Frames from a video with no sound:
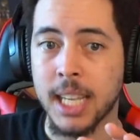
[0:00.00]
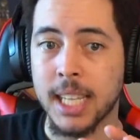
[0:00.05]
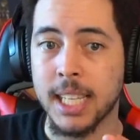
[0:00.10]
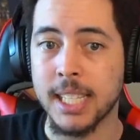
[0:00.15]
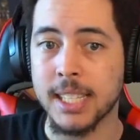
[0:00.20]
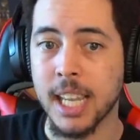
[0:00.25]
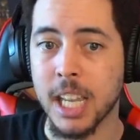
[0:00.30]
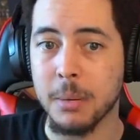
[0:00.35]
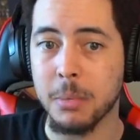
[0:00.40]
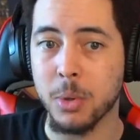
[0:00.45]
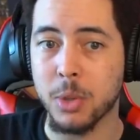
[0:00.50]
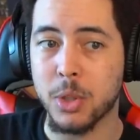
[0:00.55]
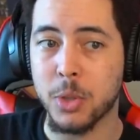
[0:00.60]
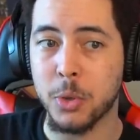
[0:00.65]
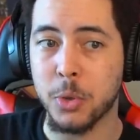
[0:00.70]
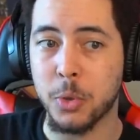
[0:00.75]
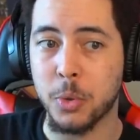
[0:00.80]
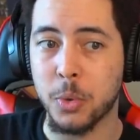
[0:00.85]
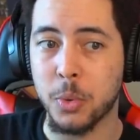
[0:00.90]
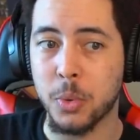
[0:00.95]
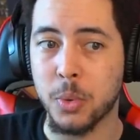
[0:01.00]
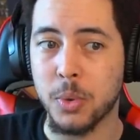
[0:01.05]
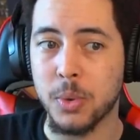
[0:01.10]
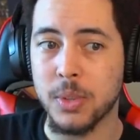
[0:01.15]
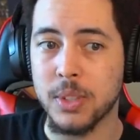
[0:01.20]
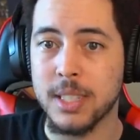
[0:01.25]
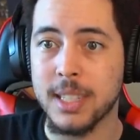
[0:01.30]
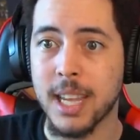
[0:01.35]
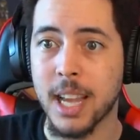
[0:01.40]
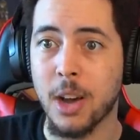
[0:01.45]
he's able to
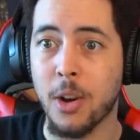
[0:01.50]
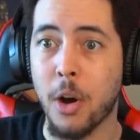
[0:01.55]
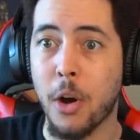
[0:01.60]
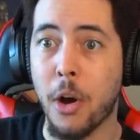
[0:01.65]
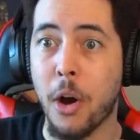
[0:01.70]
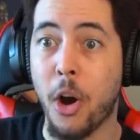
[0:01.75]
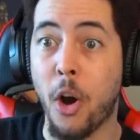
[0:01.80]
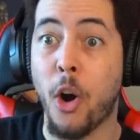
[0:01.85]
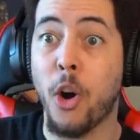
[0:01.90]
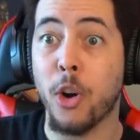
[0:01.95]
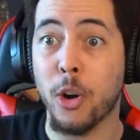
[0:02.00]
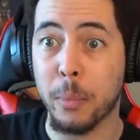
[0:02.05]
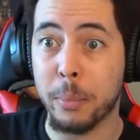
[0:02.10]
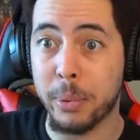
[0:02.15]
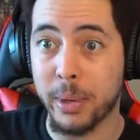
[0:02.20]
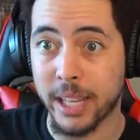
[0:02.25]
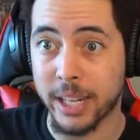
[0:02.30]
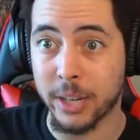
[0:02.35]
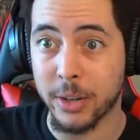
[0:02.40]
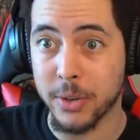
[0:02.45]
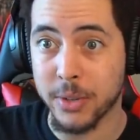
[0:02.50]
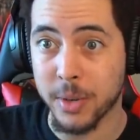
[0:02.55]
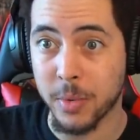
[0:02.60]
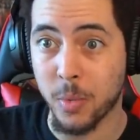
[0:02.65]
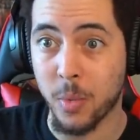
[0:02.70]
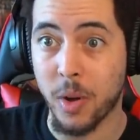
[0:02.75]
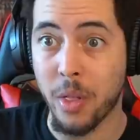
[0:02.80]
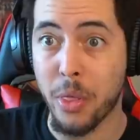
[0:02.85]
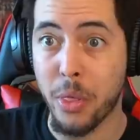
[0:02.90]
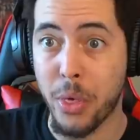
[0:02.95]
tell our players
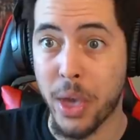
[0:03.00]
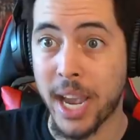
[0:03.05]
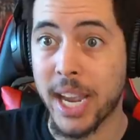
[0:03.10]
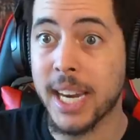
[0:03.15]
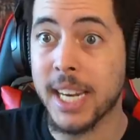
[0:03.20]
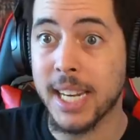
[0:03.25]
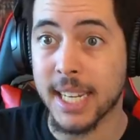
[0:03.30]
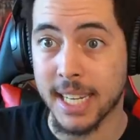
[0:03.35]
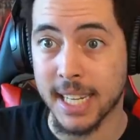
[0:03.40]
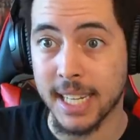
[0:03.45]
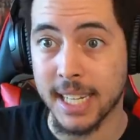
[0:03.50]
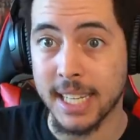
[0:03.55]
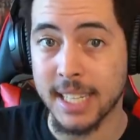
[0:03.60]
and what they need.